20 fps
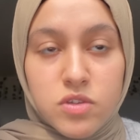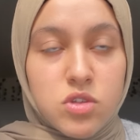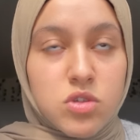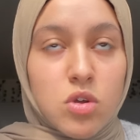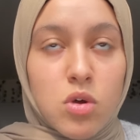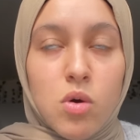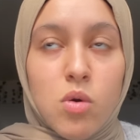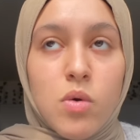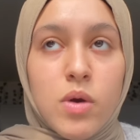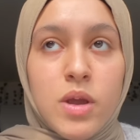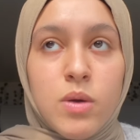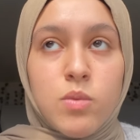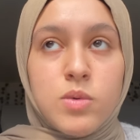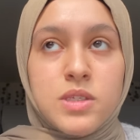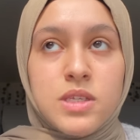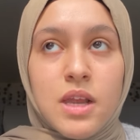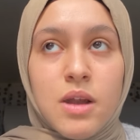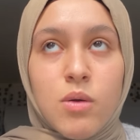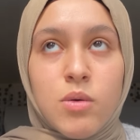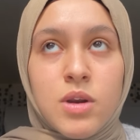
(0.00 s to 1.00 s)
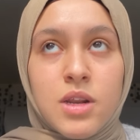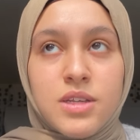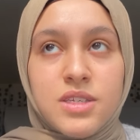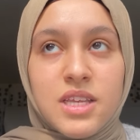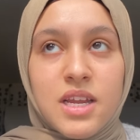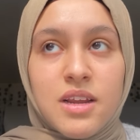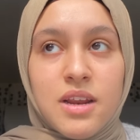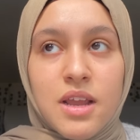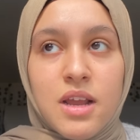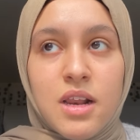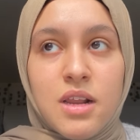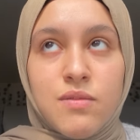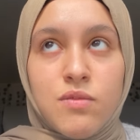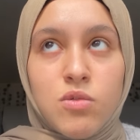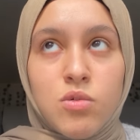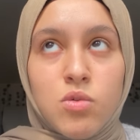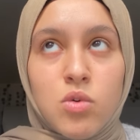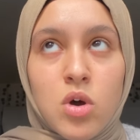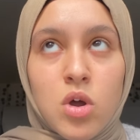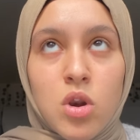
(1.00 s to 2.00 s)
So it was like when I started
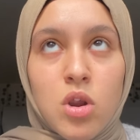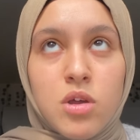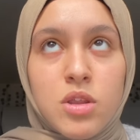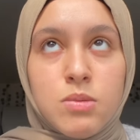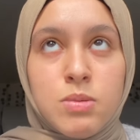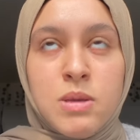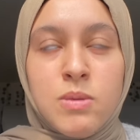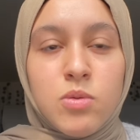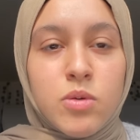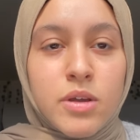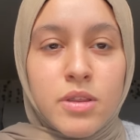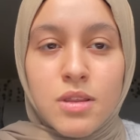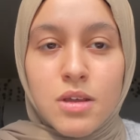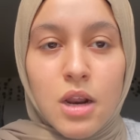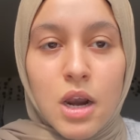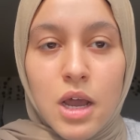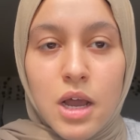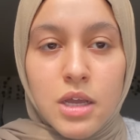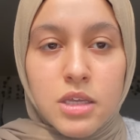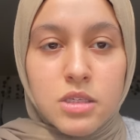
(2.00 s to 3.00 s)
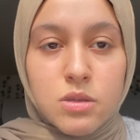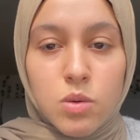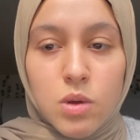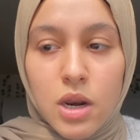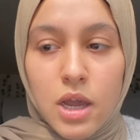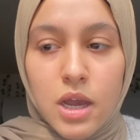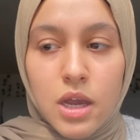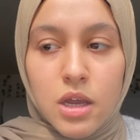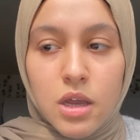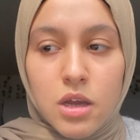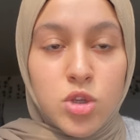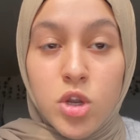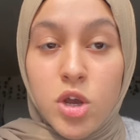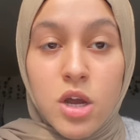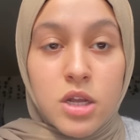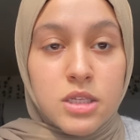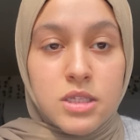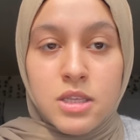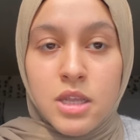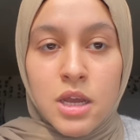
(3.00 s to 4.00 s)
A-level, a lot of the people in the class were like
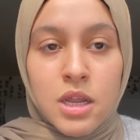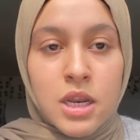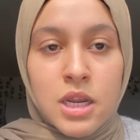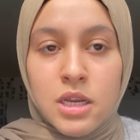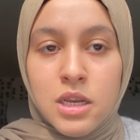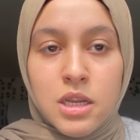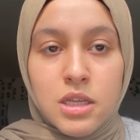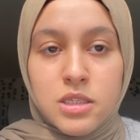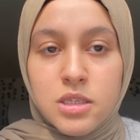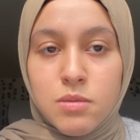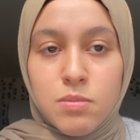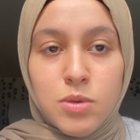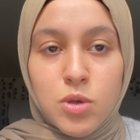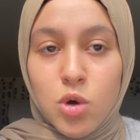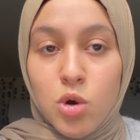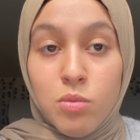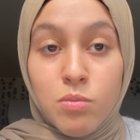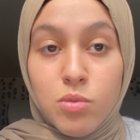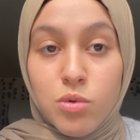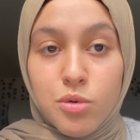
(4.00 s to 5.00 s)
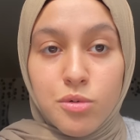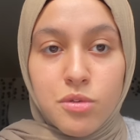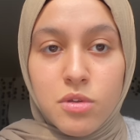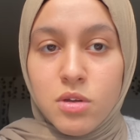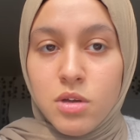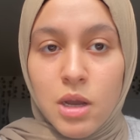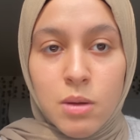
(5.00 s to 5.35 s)
nerds that needed to be humbled.